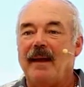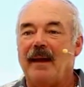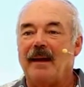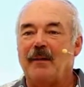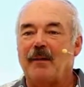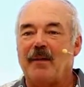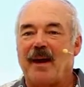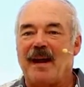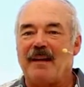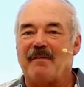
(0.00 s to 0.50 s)

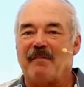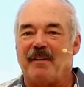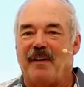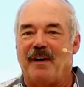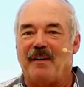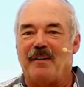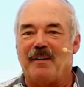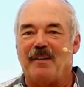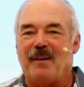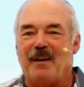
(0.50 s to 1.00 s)
and
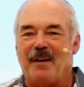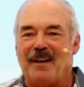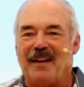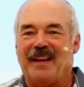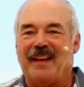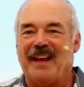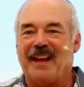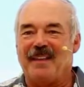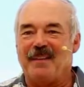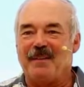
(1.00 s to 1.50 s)
grandfather are
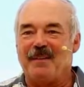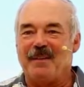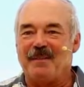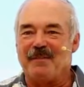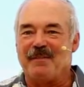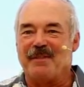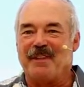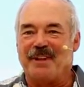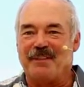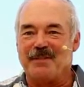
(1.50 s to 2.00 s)
together
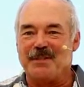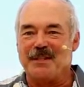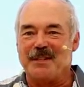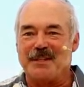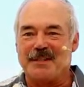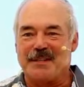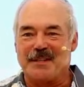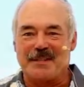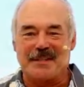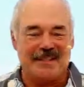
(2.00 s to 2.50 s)
in front of
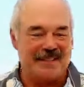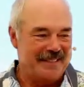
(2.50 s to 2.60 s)
Jesus.